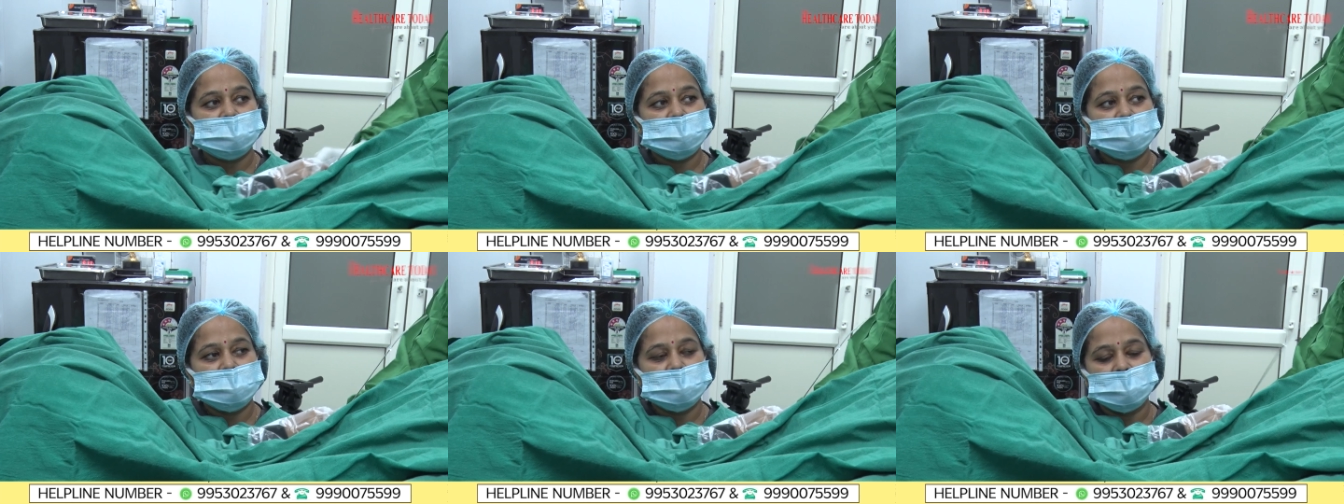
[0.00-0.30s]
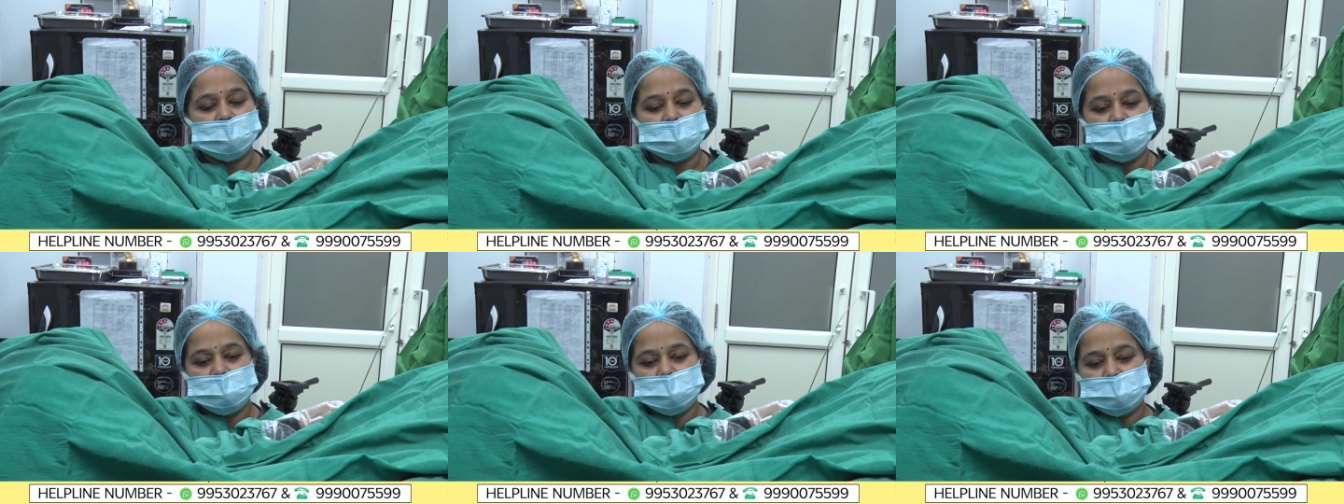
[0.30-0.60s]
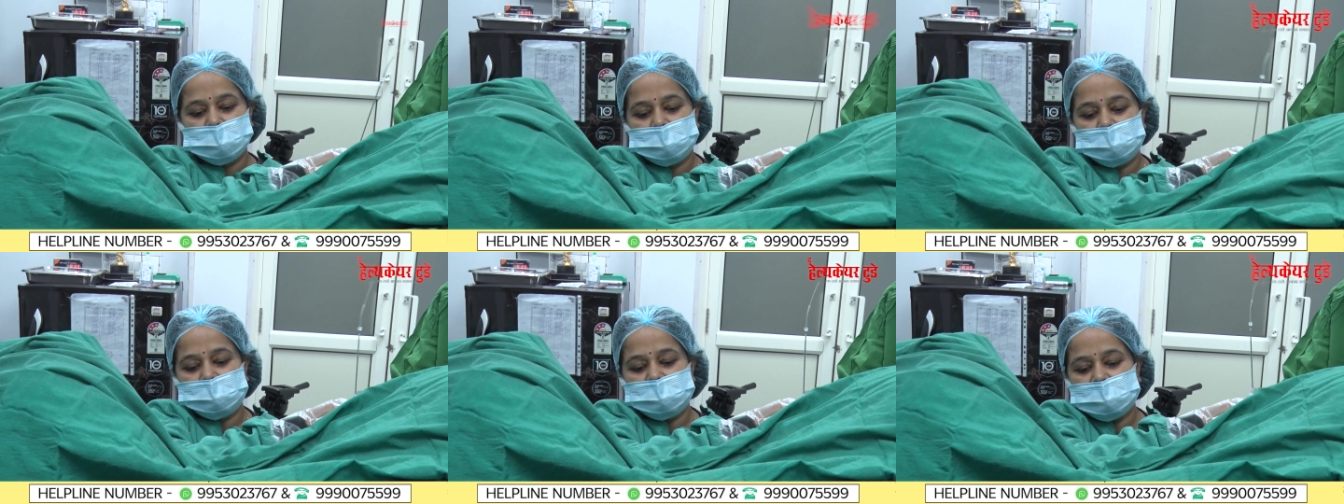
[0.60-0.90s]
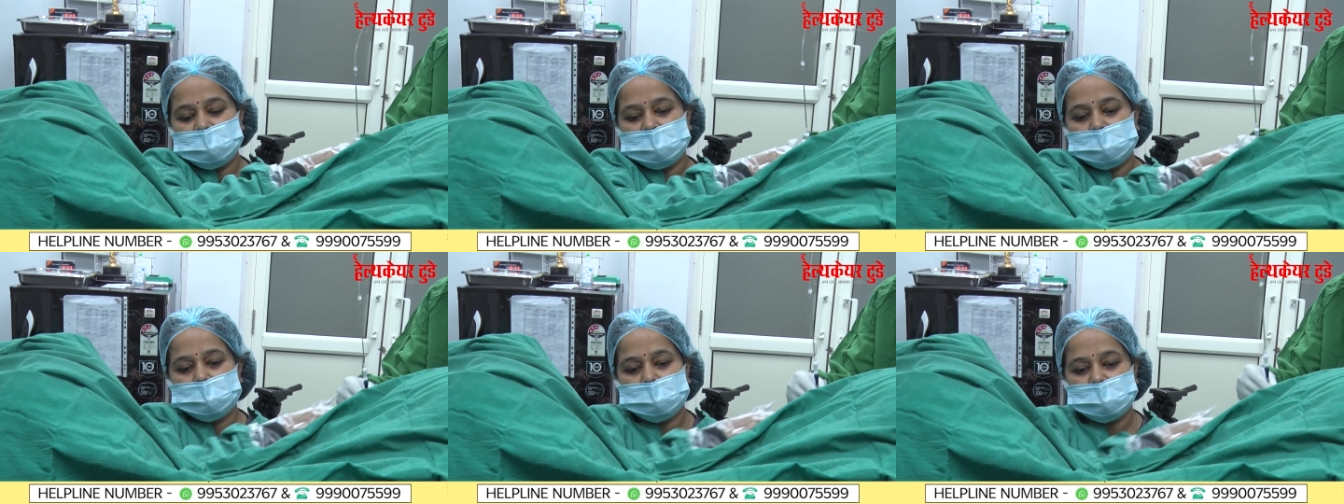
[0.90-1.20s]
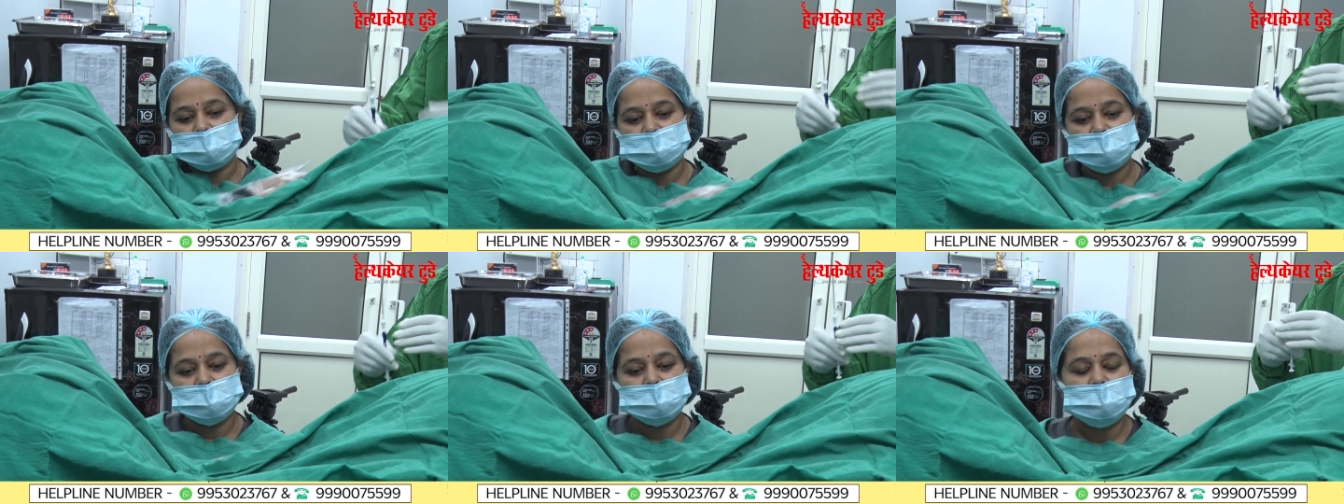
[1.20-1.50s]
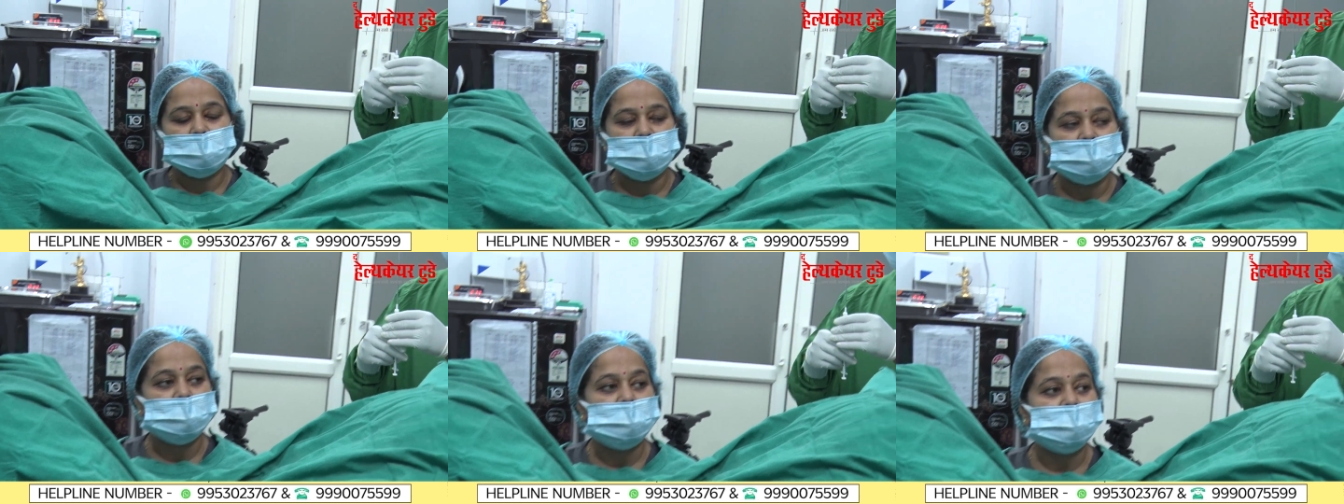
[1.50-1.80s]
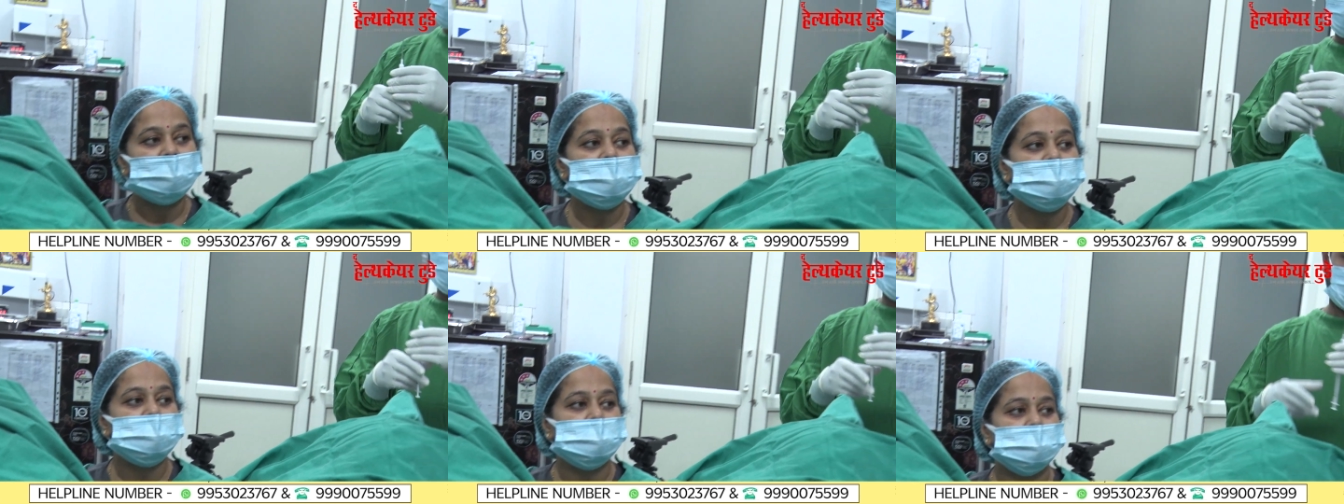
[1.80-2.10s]
is done. So you see the patient did not
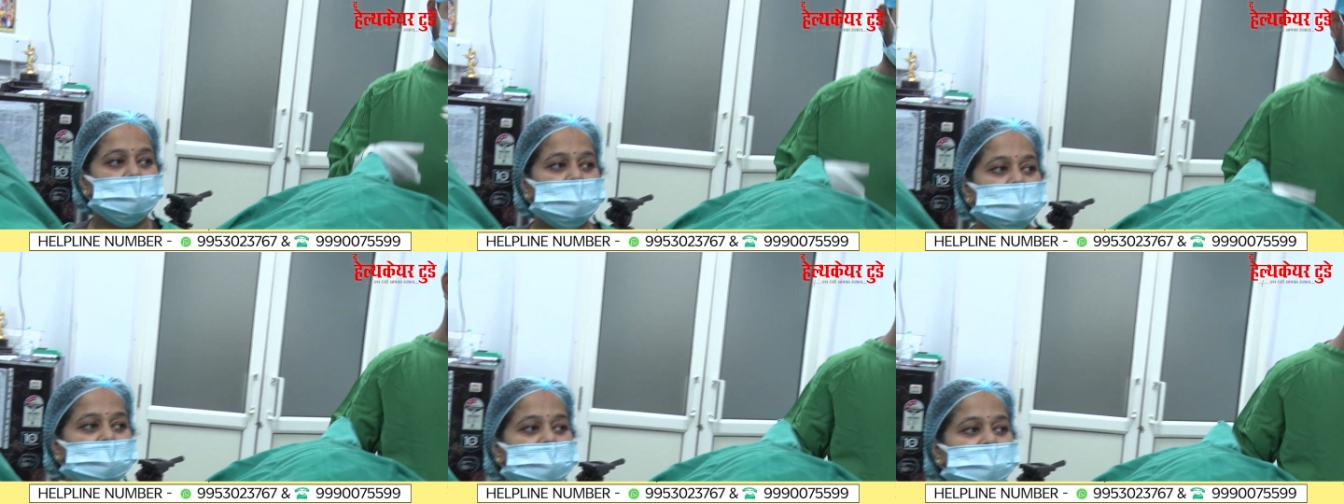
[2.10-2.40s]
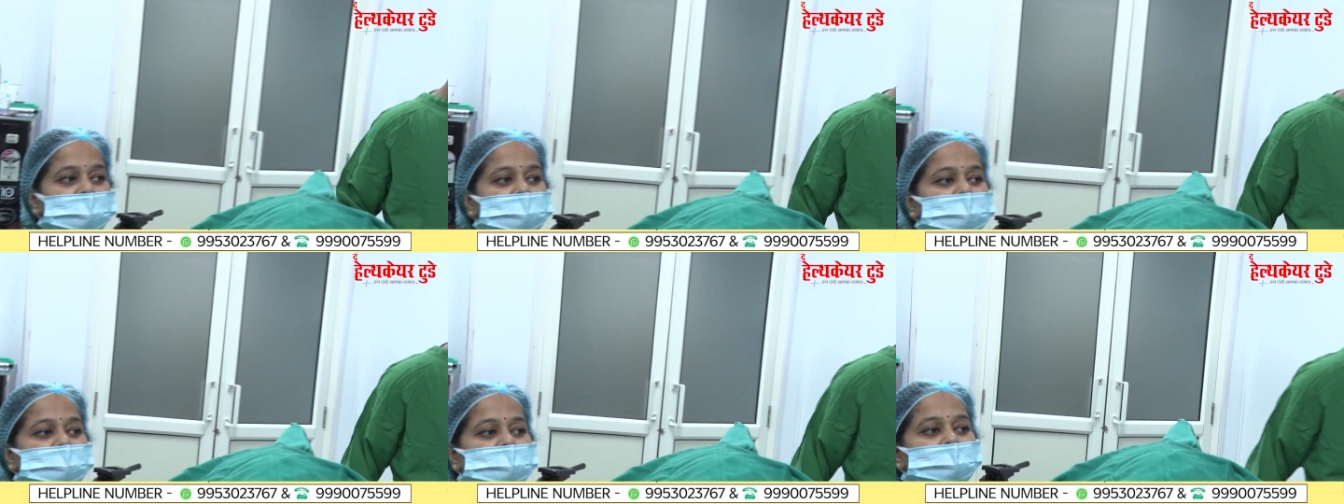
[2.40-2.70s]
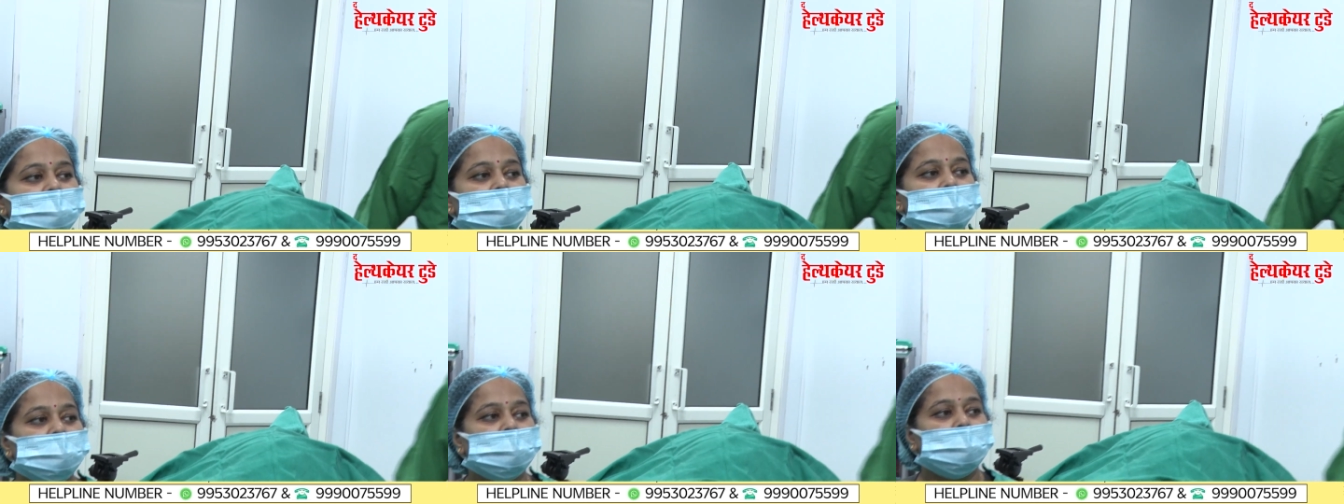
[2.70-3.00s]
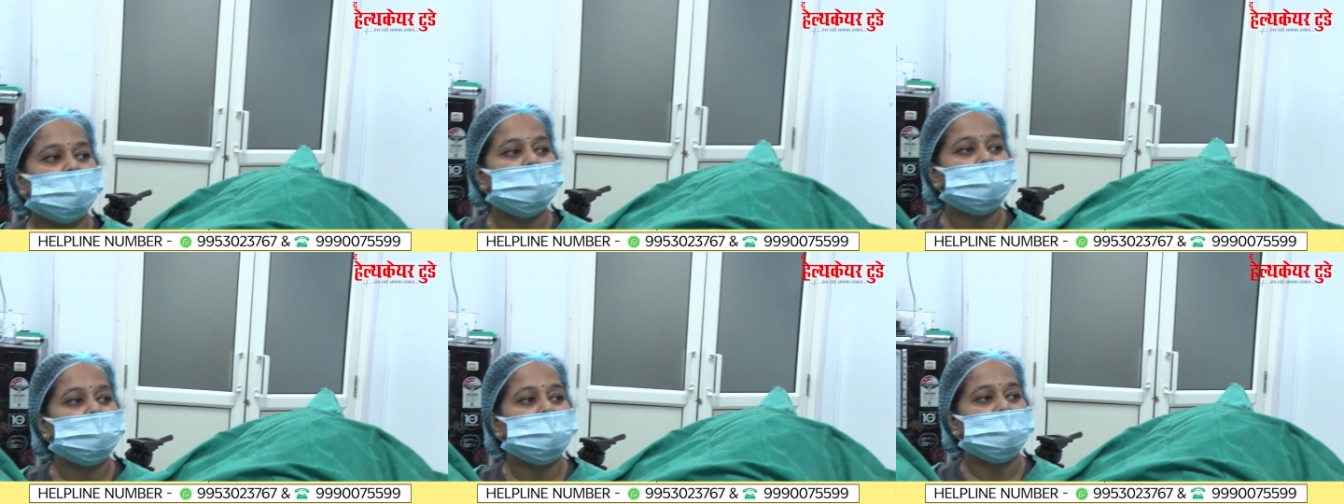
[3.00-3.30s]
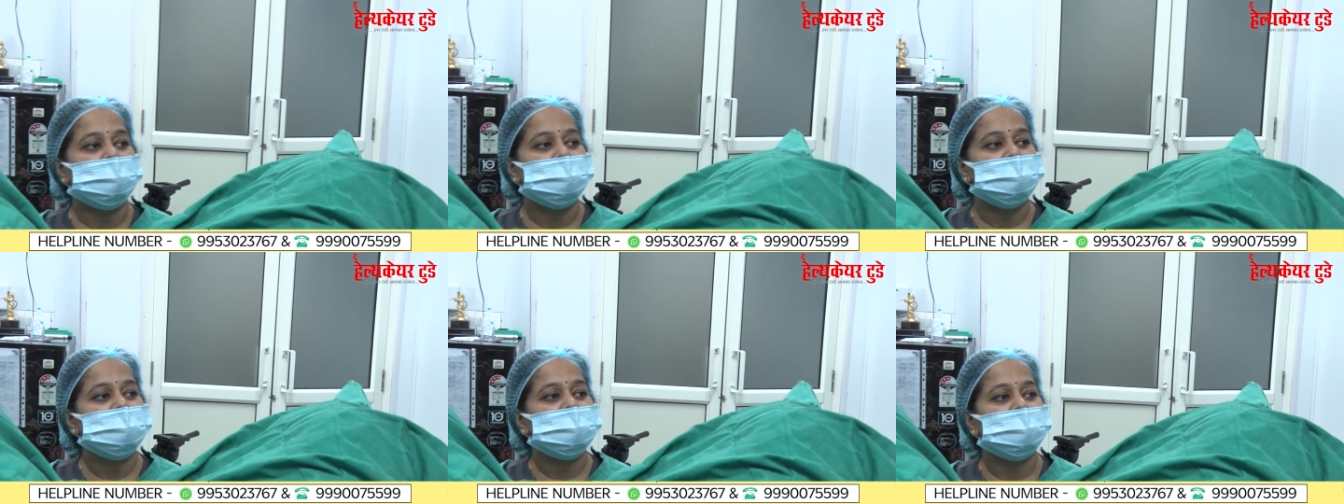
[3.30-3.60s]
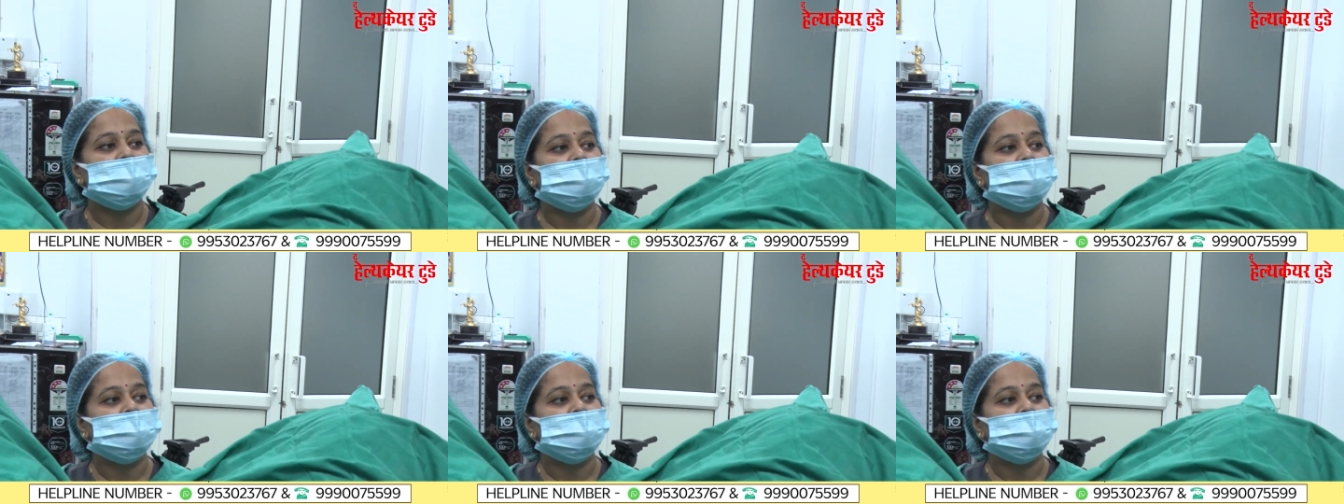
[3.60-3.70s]
wince also, it's such a normal process,